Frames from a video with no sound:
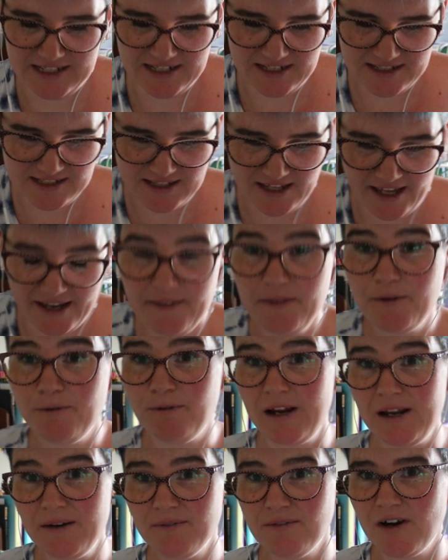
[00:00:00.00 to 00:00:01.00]
he doesn't like the
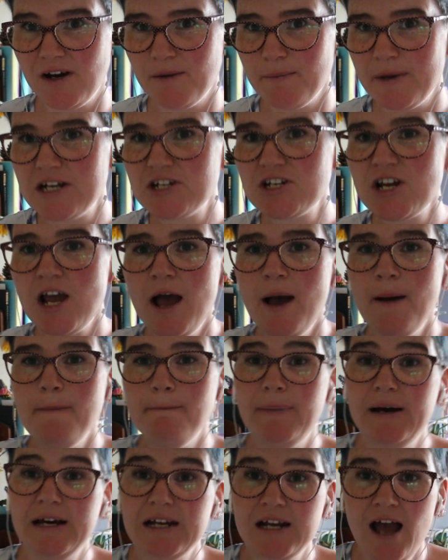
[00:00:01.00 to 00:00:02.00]
rain very much.
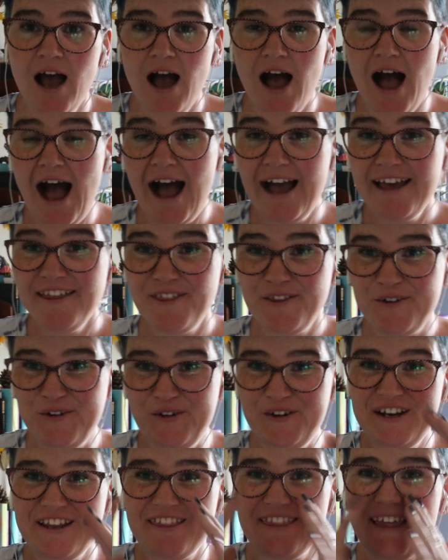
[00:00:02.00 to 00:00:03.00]
But I
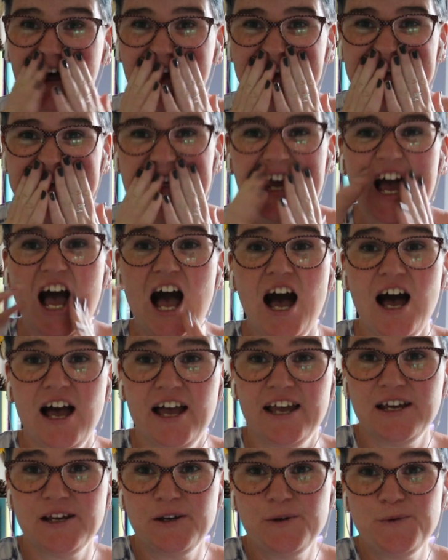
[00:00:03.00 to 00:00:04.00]
thought that
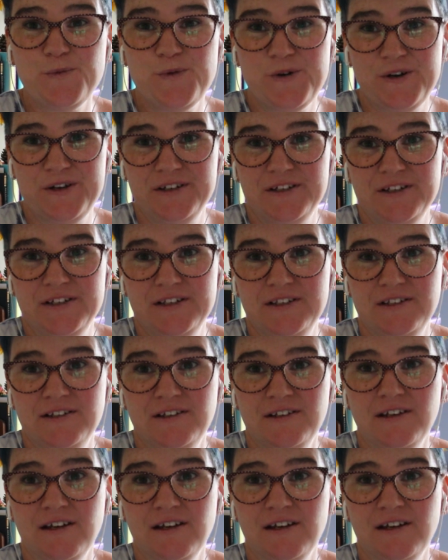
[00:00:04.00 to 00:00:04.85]
I would